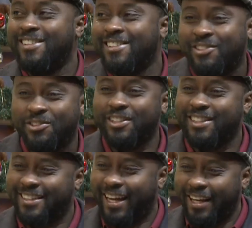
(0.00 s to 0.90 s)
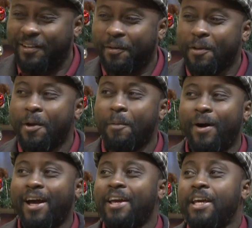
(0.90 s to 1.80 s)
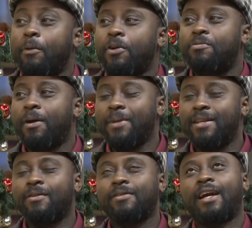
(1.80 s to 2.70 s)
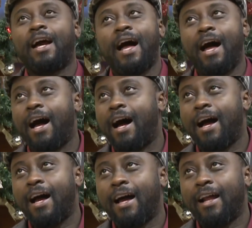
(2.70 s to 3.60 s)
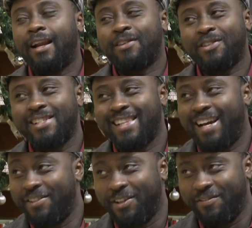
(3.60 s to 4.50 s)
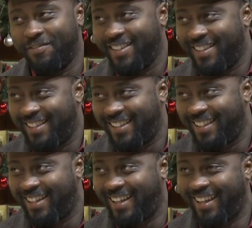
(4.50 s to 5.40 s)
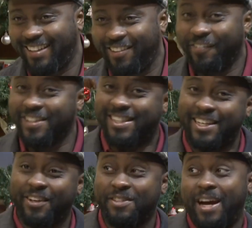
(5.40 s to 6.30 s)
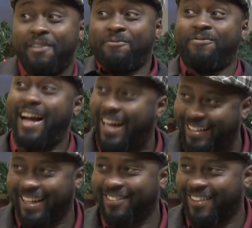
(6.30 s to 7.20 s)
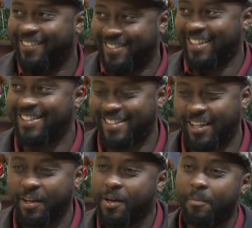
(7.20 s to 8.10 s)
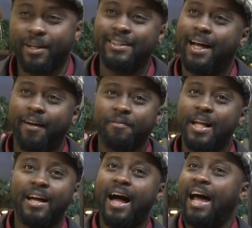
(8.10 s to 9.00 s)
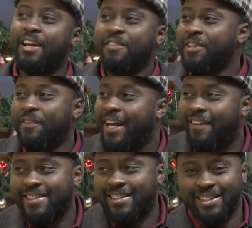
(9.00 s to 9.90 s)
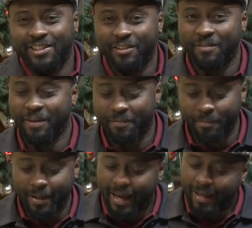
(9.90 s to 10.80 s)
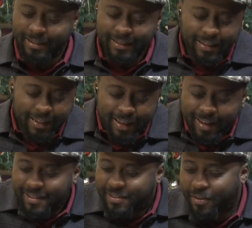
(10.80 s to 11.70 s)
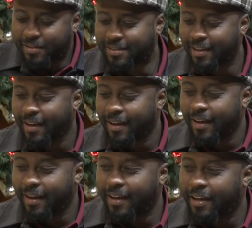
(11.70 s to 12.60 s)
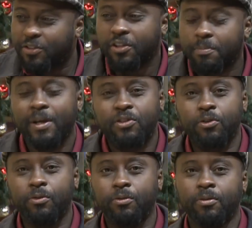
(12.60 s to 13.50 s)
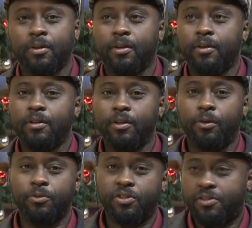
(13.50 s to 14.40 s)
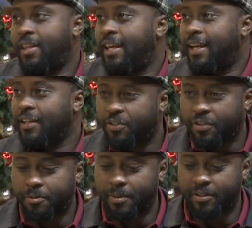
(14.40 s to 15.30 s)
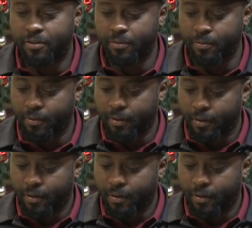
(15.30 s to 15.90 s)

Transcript: disco, this, that, I know. Yeah. But he was reminiscing, he was like, ah, now so this life don't be. Mm-hmm. You know, Whiskey was my fan. That's what he was trying to say. Mm-hmm. But now, I don't even know whether Whiskey will remember me. And it, it's just, it just makes you, you know, just think, and it just makes you,